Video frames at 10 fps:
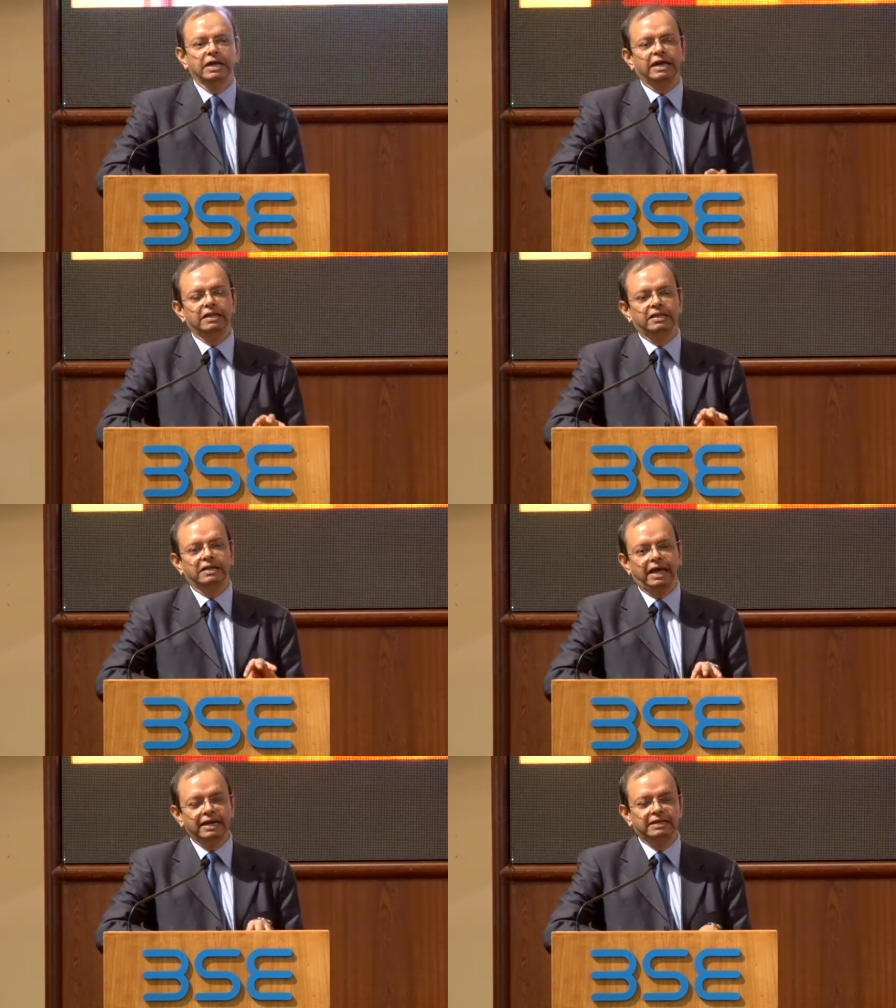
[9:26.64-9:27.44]
In
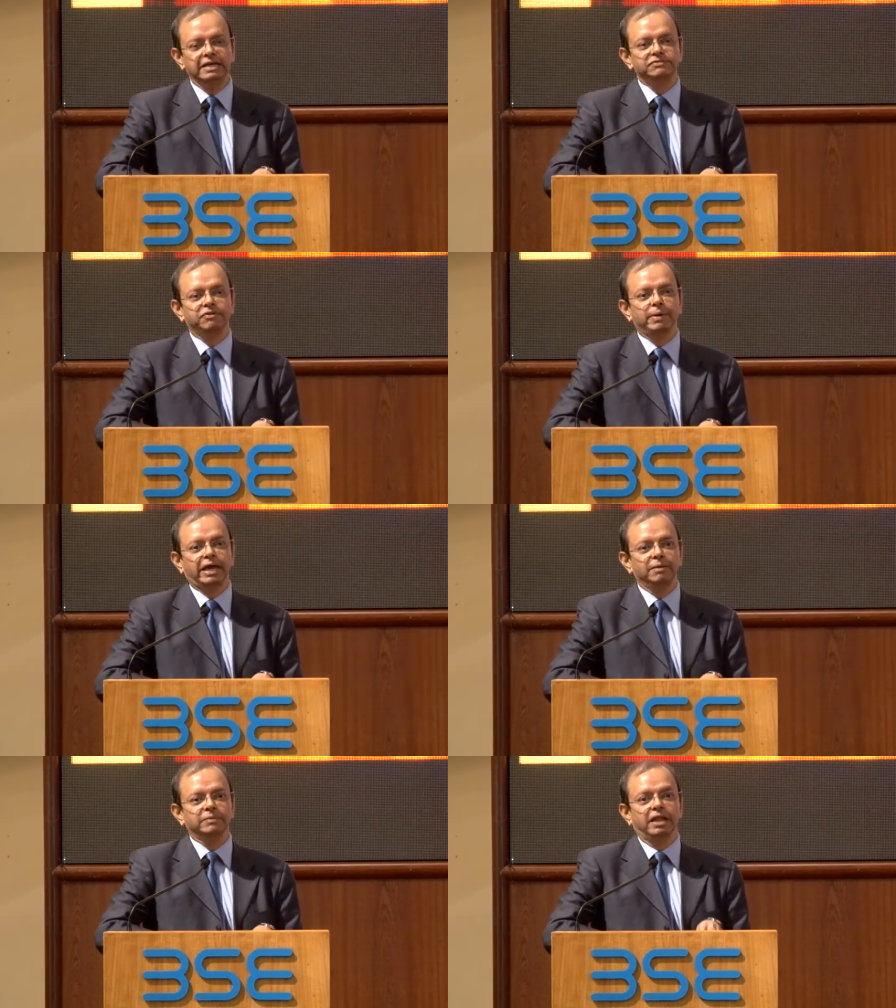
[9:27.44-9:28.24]
the 80s, we
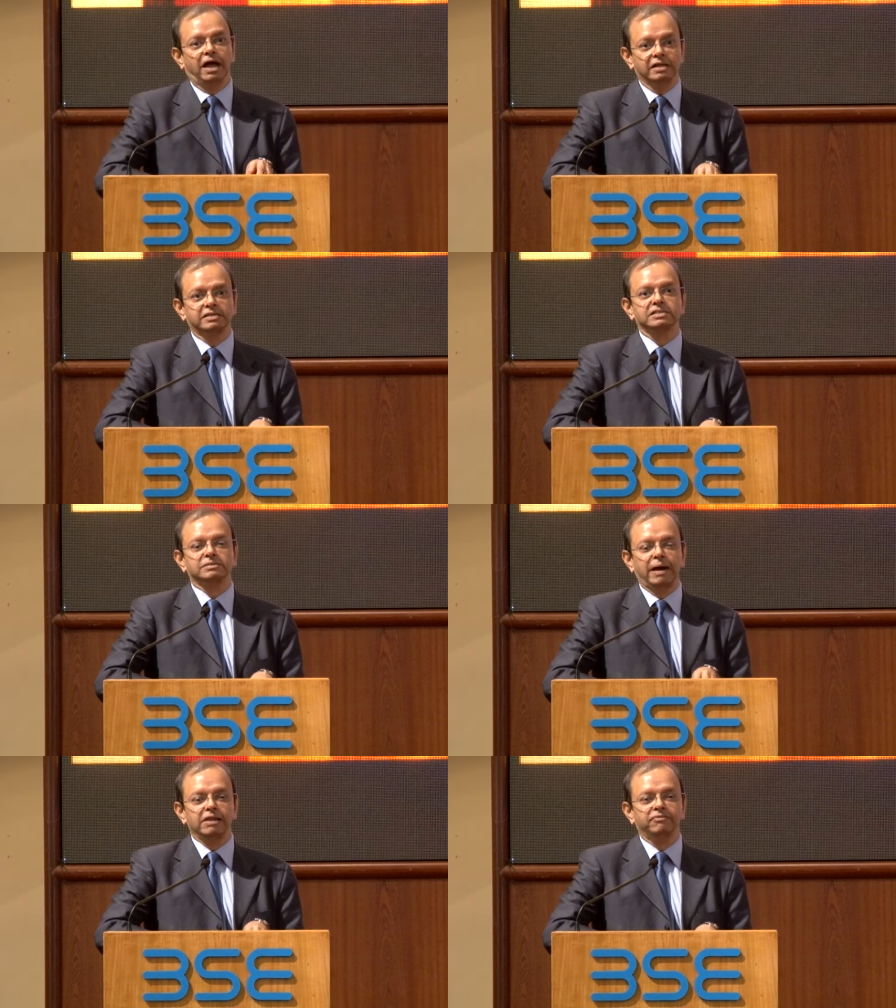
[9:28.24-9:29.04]
became the largest
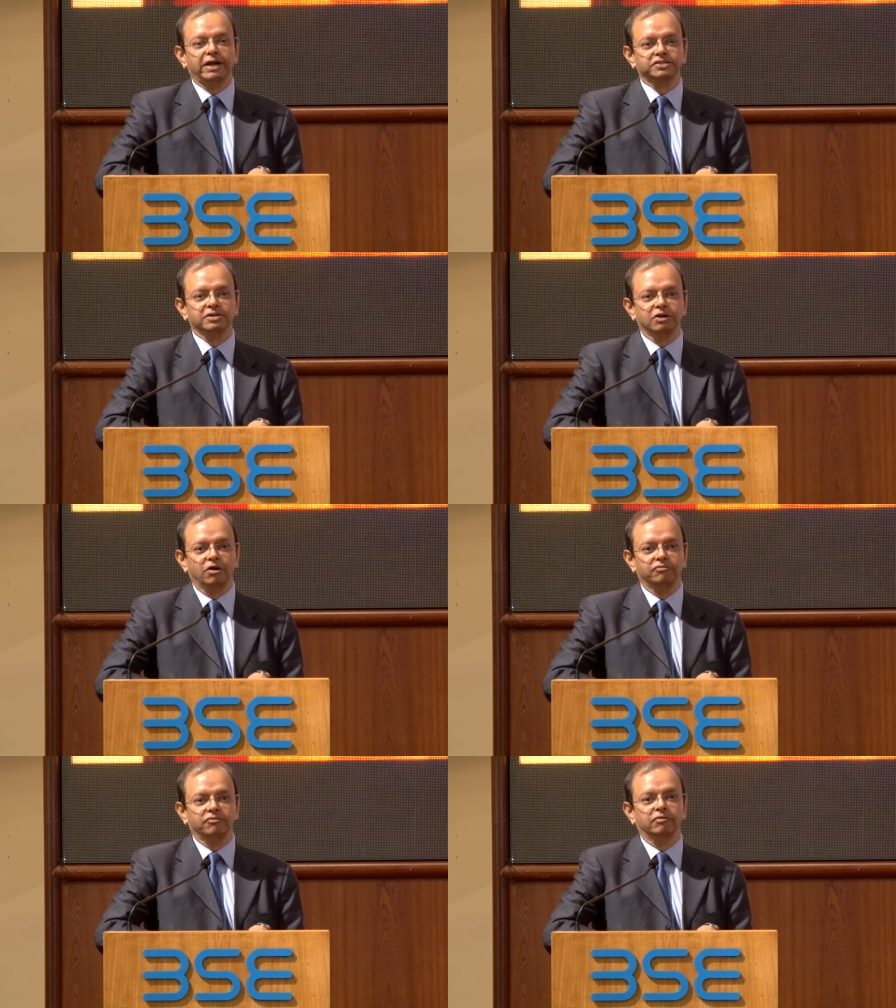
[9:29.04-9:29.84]
manufacturer of